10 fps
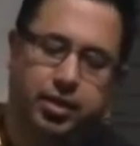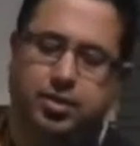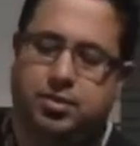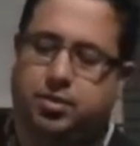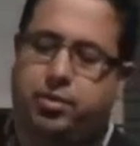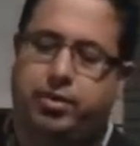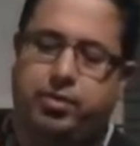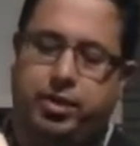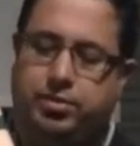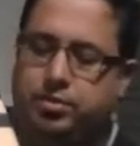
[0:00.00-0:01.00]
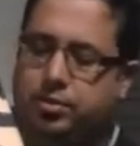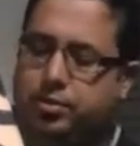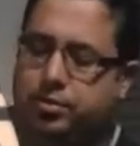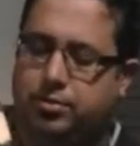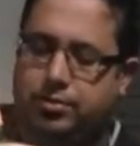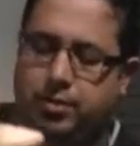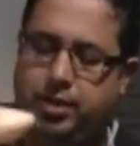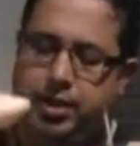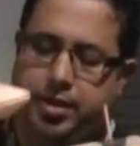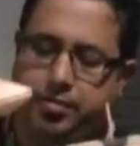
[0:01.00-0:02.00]
These are the quick release screws for
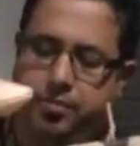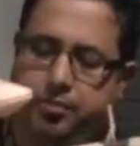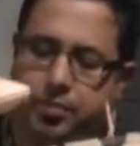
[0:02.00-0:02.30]
the um,